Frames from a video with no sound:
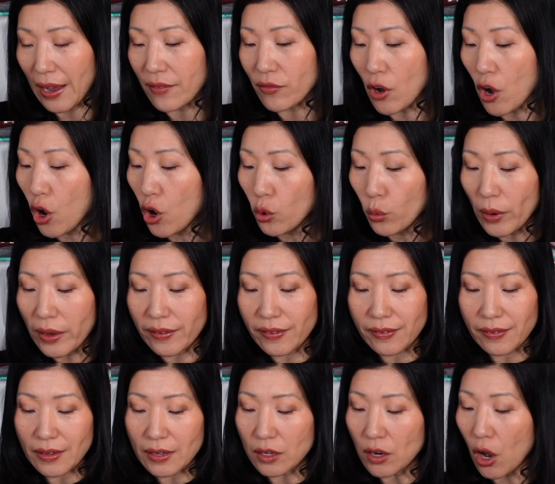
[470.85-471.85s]
I've always
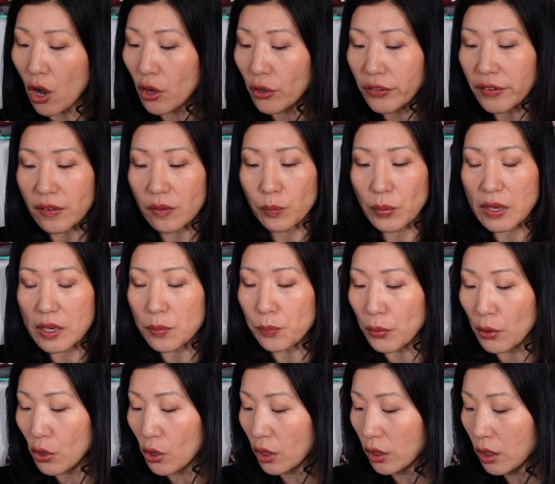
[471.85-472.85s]
seen all these
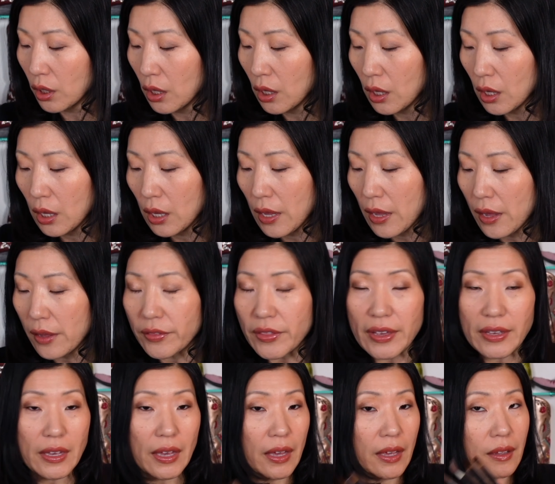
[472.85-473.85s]
people,
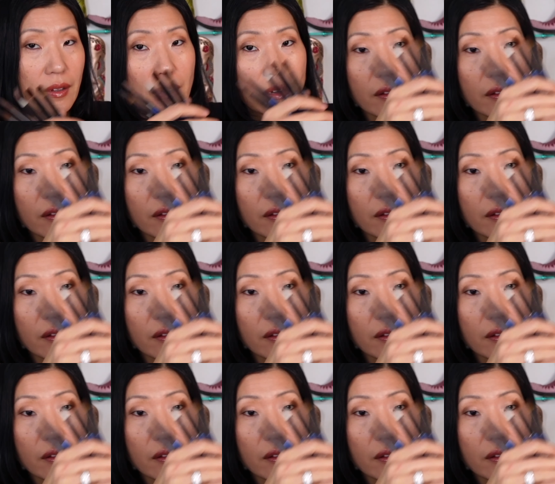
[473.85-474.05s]
they get